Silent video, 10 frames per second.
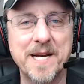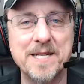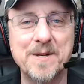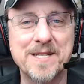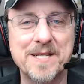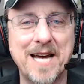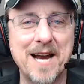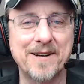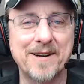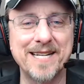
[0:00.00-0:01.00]
do the
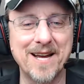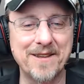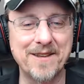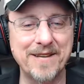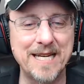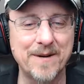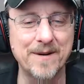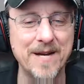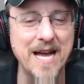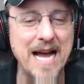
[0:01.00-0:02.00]
titling on the
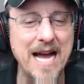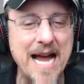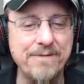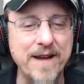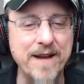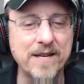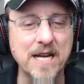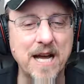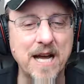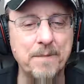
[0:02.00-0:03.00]
video. I have found a
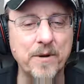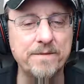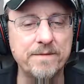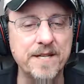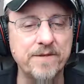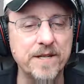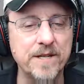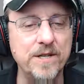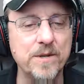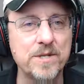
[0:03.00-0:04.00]
couple of
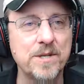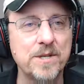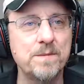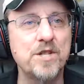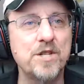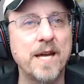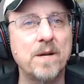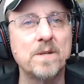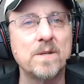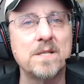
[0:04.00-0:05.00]
different YouTube
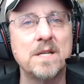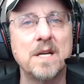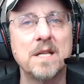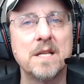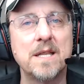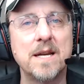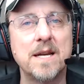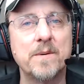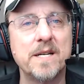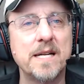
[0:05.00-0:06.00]
channels that
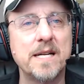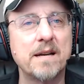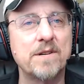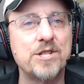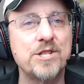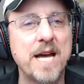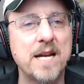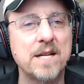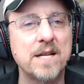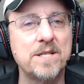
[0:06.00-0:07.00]
I wanted to give a shout
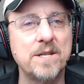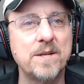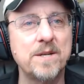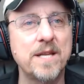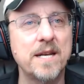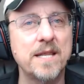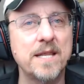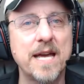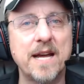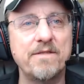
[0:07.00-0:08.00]
out to
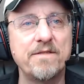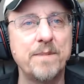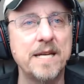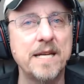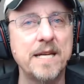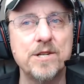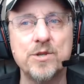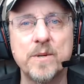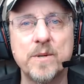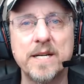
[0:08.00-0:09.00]
that I've been
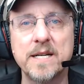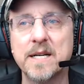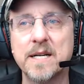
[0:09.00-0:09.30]
enjoying.